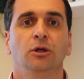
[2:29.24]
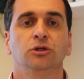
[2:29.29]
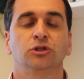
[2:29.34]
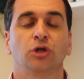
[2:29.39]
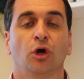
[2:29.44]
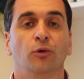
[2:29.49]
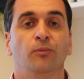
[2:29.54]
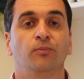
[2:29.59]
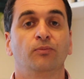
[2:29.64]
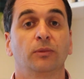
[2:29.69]

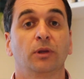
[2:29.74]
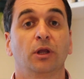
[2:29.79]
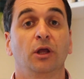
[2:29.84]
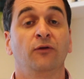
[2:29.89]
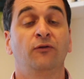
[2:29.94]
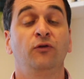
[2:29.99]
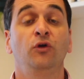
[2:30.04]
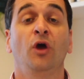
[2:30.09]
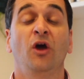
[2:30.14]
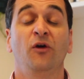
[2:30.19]
So
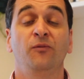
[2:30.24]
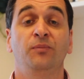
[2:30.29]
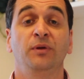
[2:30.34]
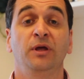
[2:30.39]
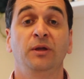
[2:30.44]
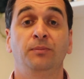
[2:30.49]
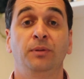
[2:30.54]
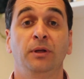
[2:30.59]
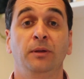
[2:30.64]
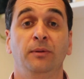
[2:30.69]
if you have
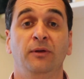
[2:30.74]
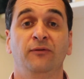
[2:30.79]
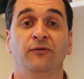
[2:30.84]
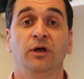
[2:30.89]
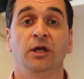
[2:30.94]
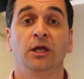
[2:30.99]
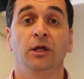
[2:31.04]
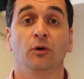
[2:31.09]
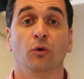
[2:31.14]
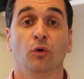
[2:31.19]

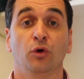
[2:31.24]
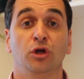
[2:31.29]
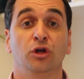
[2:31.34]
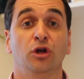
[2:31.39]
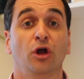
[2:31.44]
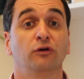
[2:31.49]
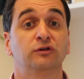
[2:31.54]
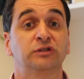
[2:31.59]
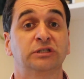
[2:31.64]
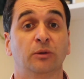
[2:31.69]
BPPV or you
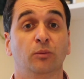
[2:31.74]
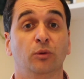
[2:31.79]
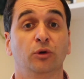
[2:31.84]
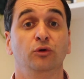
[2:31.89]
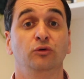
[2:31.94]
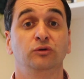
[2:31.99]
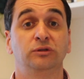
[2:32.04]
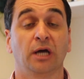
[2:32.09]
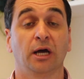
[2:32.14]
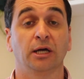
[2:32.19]
know someone
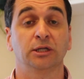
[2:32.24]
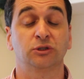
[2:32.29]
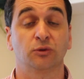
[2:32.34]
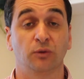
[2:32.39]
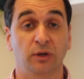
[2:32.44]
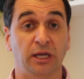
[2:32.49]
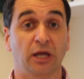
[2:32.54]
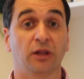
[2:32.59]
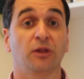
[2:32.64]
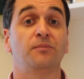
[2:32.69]
who does
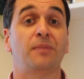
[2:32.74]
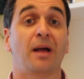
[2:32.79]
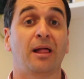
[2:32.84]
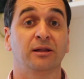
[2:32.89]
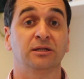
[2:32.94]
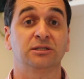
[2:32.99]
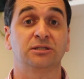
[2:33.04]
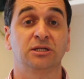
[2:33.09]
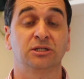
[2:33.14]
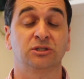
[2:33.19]
or any other
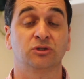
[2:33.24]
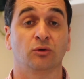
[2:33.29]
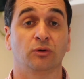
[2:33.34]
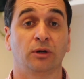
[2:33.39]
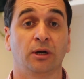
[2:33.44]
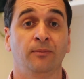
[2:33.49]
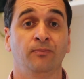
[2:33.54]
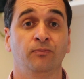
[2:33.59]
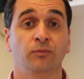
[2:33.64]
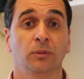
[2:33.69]
balance
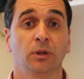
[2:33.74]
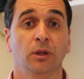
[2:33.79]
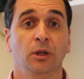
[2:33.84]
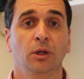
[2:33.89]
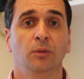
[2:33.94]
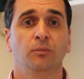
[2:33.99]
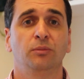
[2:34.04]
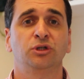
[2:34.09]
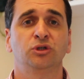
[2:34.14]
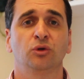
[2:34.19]
disorder,
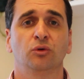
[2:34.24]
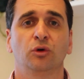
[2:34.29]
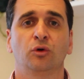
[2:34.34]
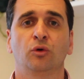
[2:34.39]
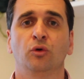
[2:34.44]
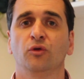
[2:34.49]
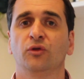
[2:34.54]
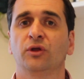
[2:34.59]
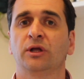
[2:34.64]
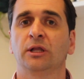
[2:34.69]
be sure to
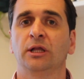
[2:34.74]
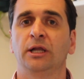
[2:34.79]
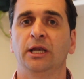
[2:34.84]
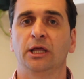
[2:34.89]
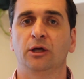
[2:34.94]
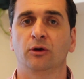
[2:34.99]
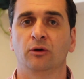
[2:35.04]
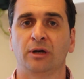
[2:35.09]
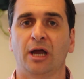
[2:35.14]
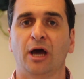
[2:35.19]
call the
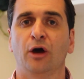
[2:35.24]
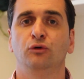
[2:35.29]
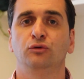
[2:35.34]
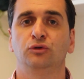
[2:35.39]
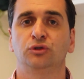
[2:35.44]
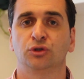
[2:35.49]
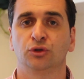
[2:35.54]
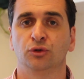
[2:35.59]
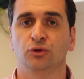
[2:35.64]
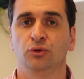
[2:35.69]
clinic on
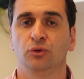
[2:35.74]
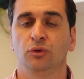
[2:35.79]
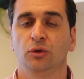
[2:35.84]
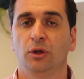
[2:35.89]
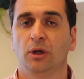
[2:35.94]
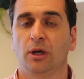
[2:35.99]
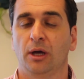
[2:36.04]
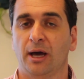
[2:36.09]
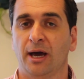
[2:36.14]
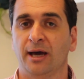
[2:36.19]
02
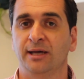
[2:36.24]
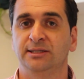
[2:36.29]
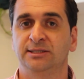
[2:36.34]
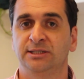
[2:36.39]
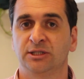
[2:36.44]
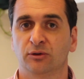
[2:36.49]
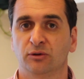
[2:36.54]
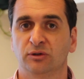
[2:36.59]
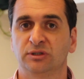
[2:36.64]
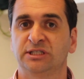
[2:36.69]

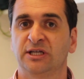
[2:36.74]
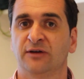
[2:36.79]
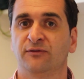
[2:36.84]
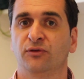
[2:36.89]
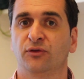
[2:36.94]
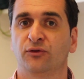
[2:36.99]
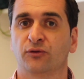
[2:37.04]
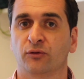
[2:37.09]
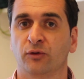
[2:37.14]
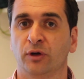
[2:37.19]

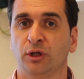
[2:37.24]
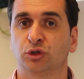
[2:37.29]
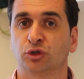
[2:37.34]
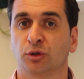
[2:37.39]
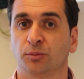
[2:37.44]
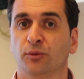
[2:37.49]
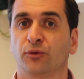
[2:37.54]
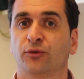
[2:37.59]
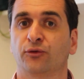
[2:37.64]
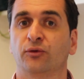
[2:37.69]
8073
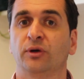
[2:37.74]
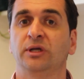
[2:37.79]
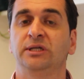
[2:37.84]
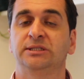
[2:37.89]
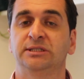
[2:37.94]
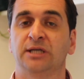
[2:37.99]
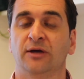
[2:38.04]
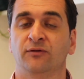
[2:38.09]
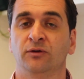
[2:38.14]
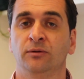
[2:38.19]

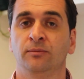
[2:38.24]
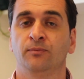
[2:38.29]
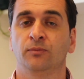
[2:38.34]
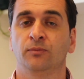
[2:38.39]
3337